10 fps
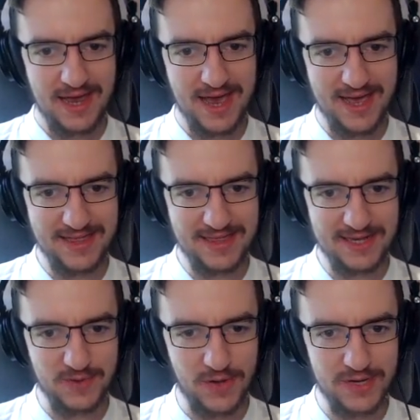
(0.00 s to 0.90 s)
and
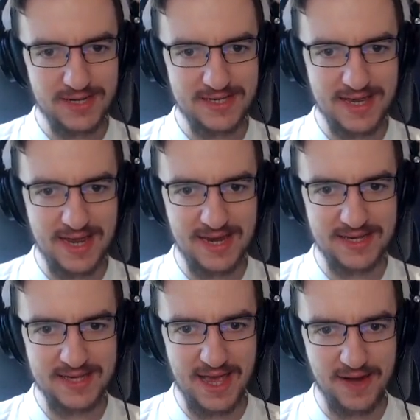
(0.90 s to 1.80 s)
this one, send it
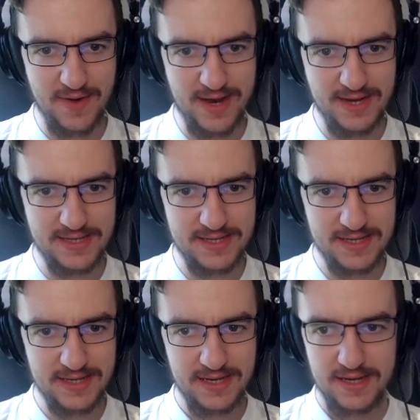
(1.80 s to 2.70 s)
sideways.
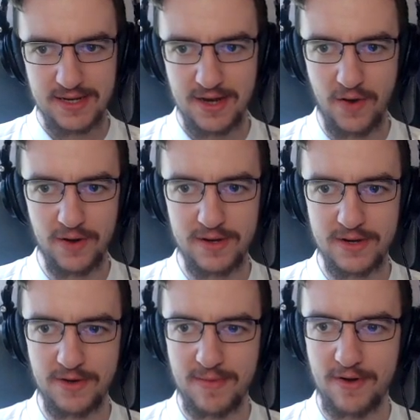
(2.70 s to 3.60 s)
No, oh,
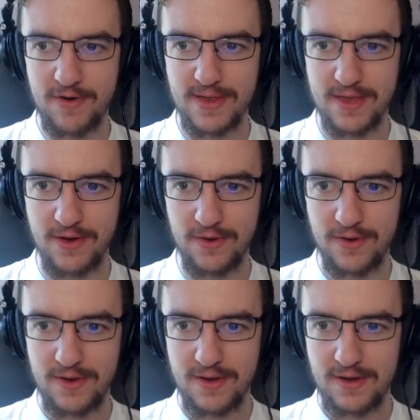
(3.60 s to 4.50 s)
don't mirror it though.
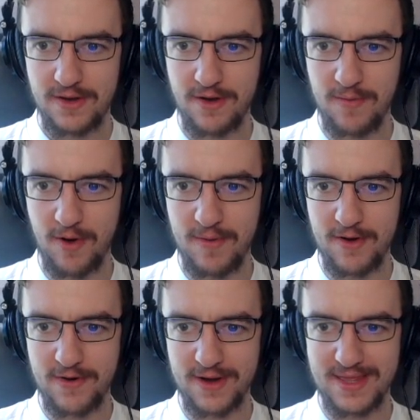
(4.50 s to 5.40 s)
No more
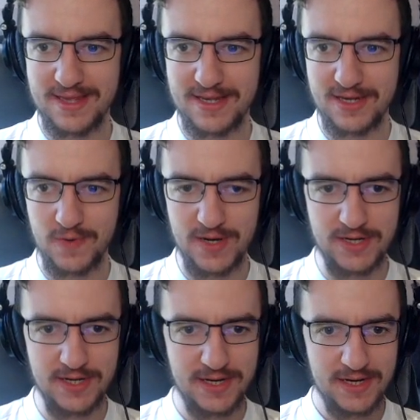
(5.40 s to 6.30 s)
mirroring in this
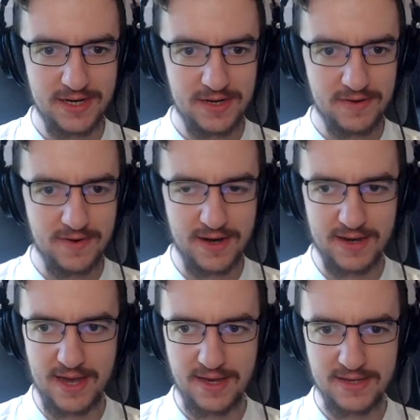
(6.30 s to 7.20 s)
situation. All right,
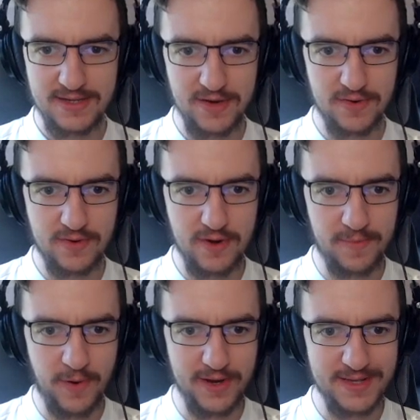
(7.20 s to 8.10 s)
okay, so go to
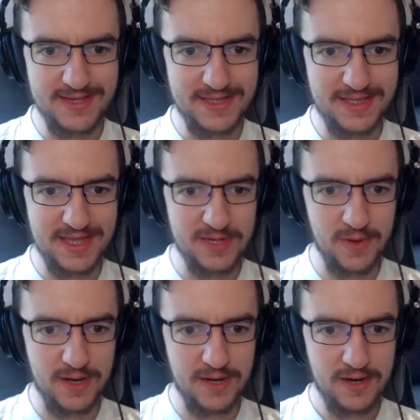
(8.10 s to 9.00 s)
points, this
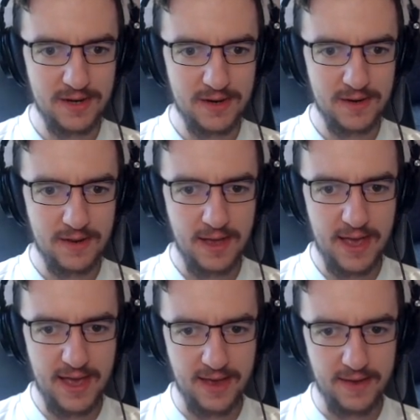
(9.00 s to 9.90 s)
one,
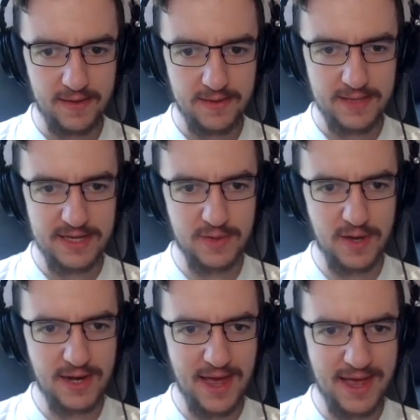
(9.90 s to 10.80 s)
ah, this
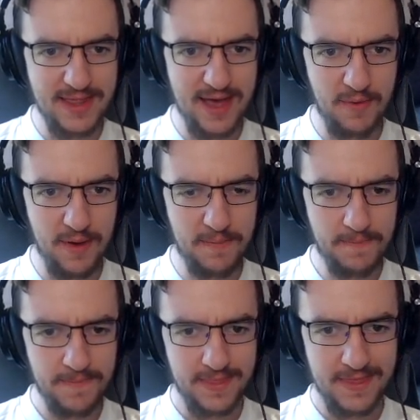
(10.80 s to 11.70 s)
one and that one.
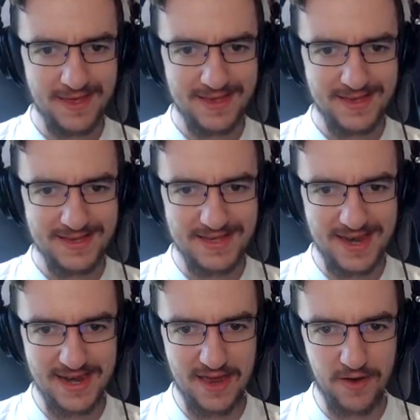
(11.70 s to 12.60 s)

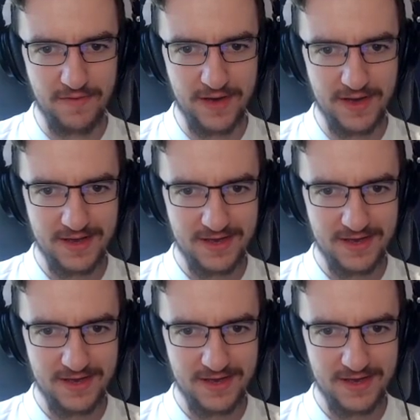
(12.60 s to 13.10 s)
Send it over.